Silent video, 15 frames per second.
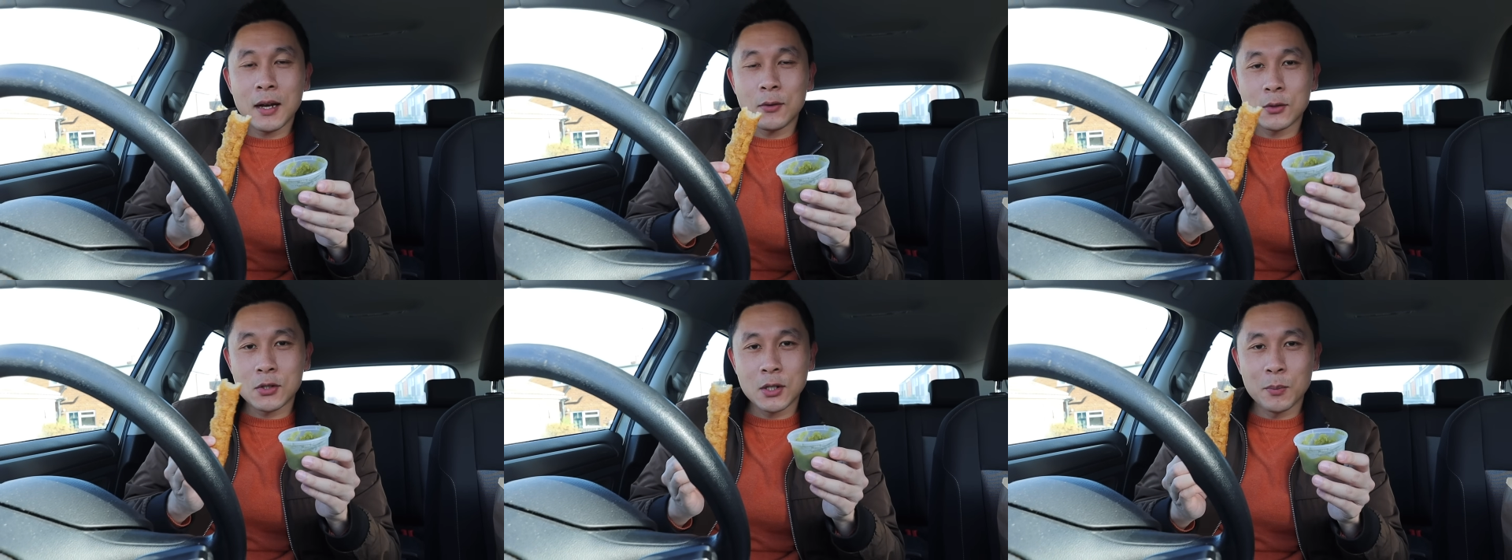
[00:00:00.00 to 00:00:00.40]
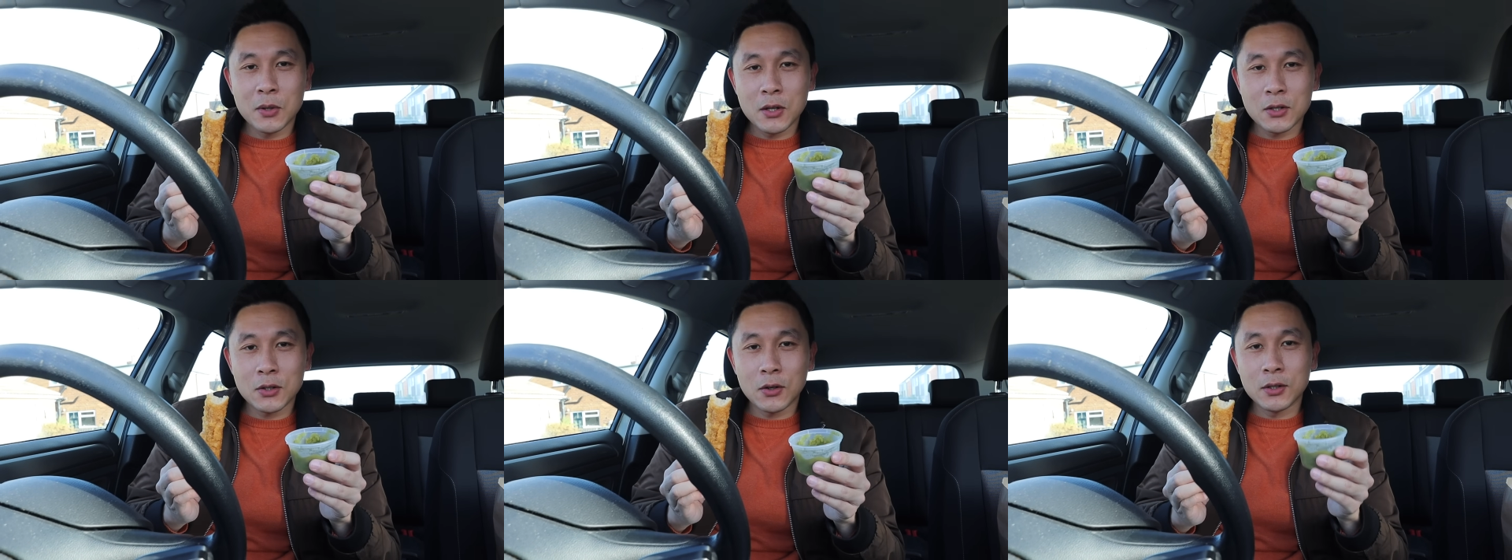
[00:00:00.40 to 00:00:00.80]
out some of
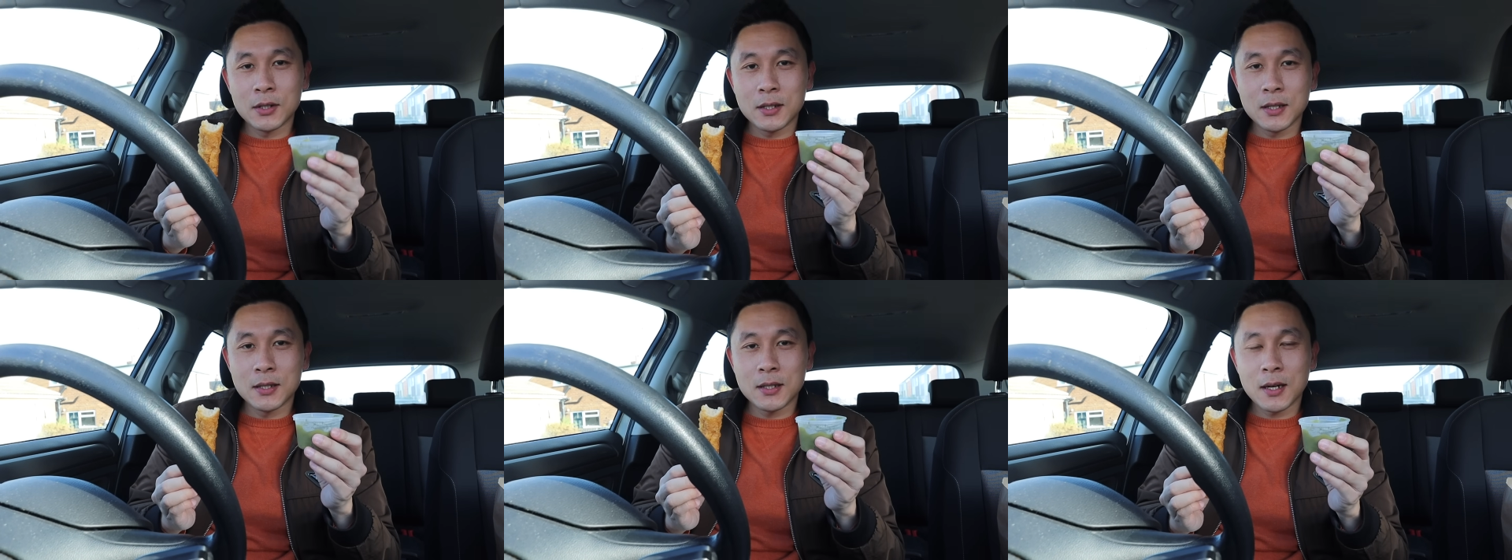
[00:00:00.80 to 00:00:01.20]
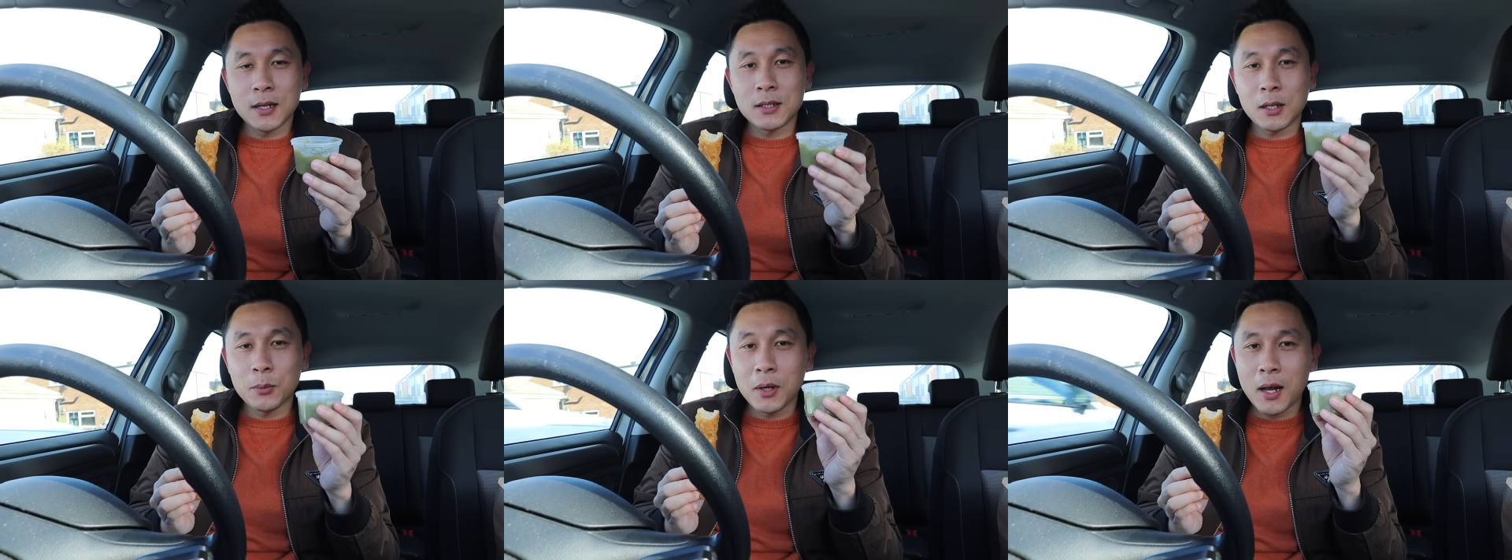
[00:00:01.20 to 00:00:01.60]
the sauces and
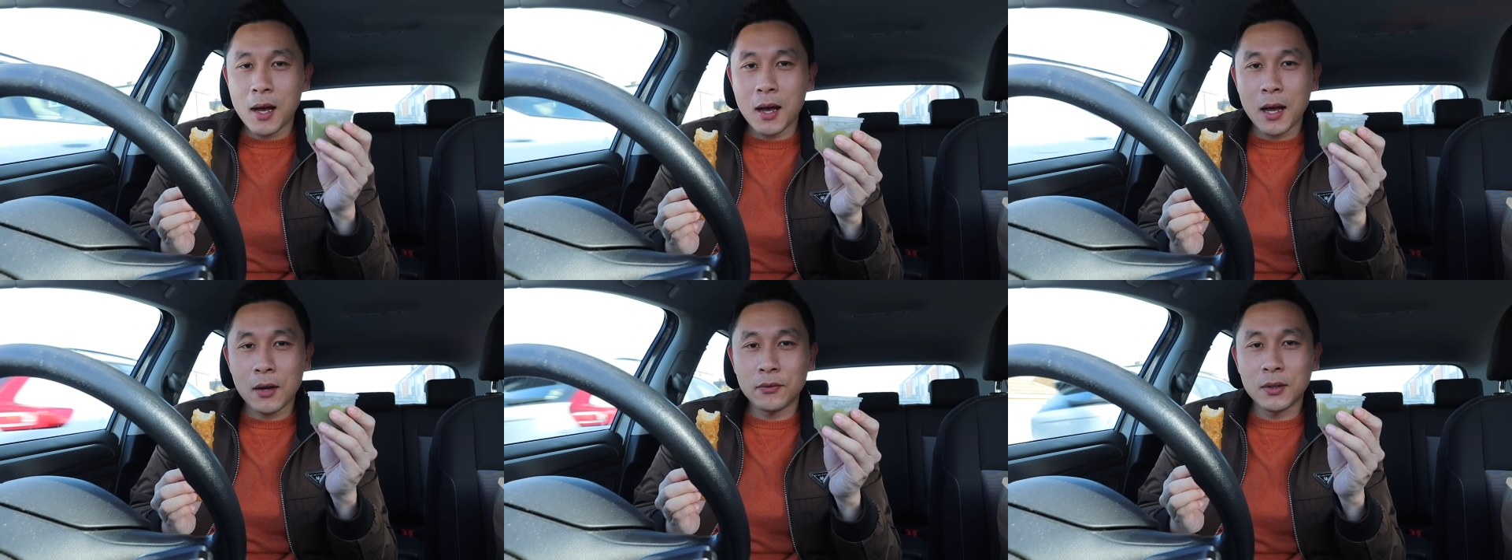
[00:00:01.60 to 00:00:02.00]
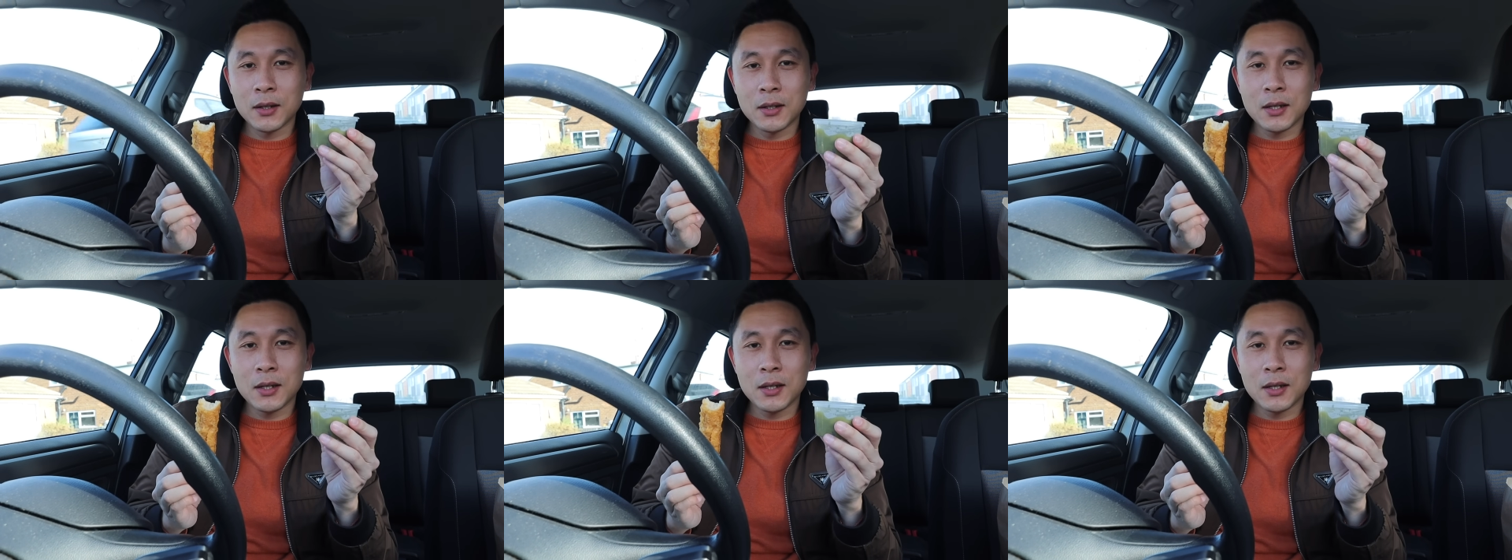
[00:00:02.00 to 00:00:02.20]
sides, I'm going to have to